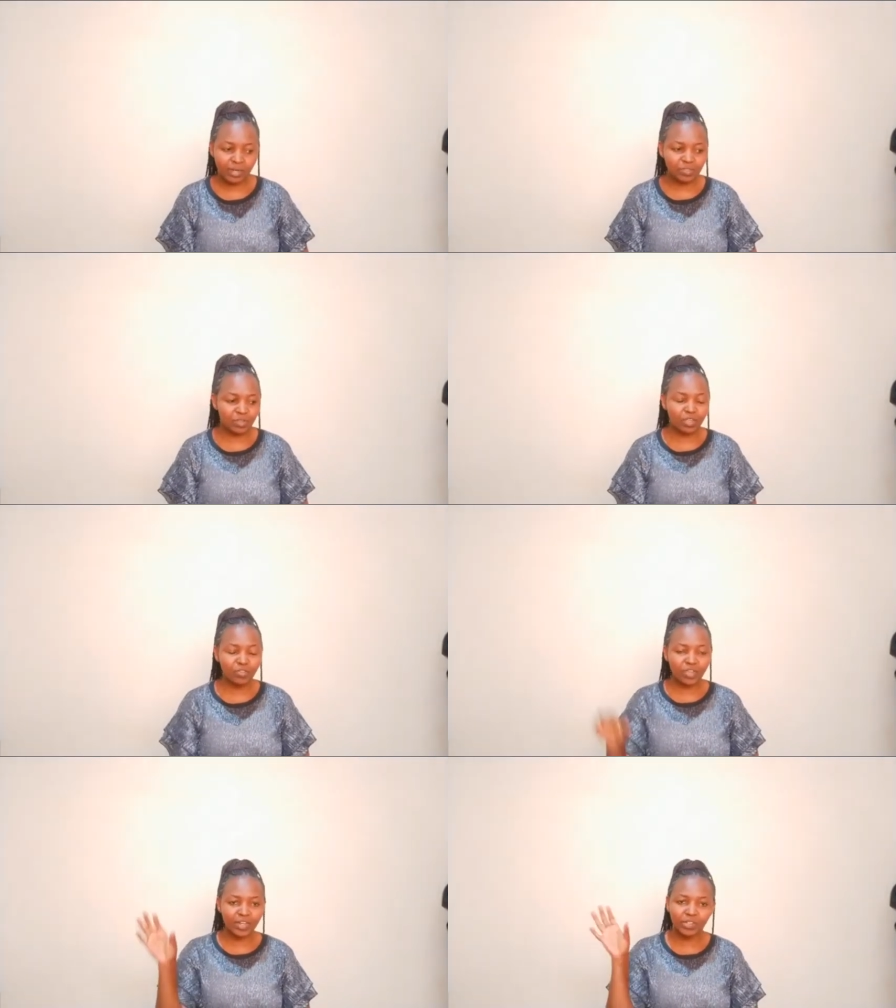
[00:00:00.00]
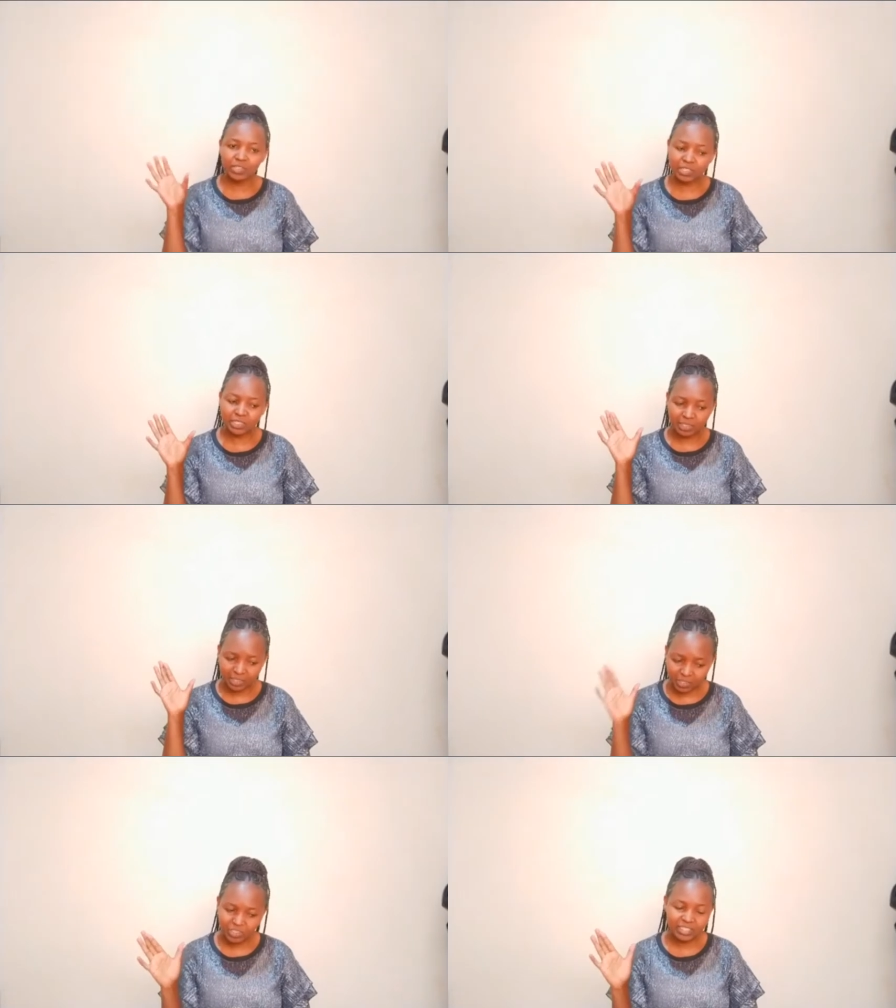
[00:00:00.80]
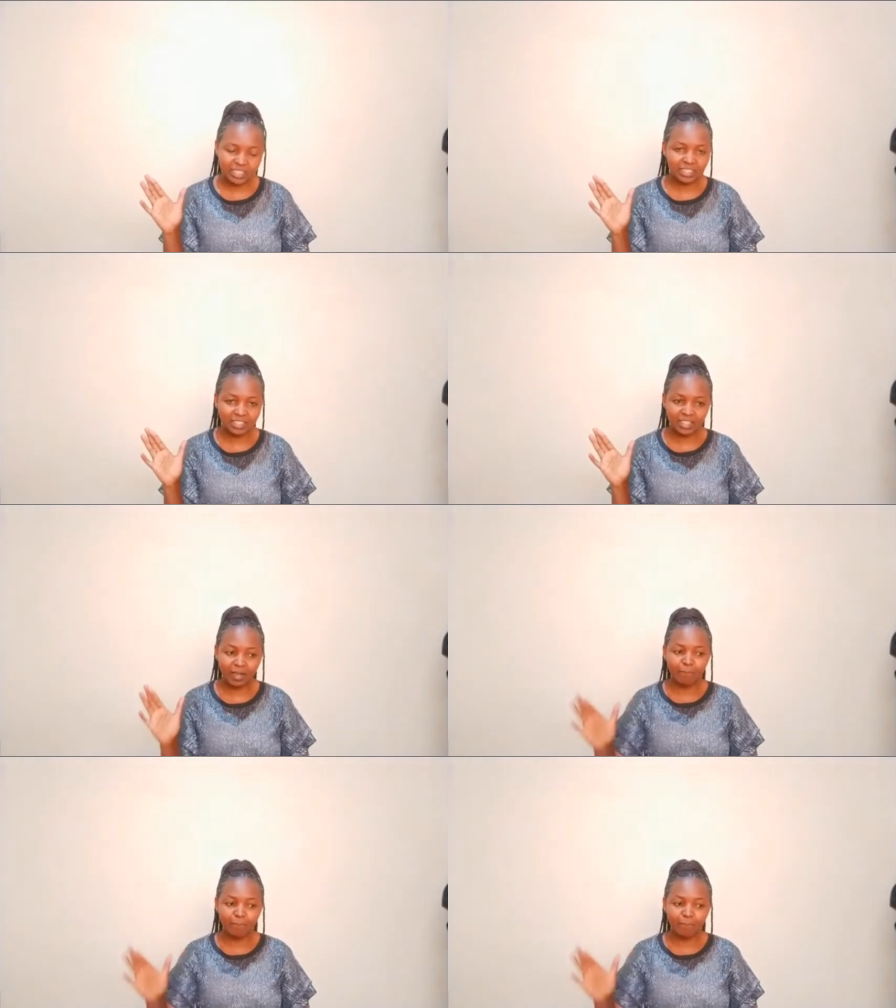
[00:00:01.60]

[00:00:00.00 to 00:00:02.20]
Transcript: So if you are not yet there,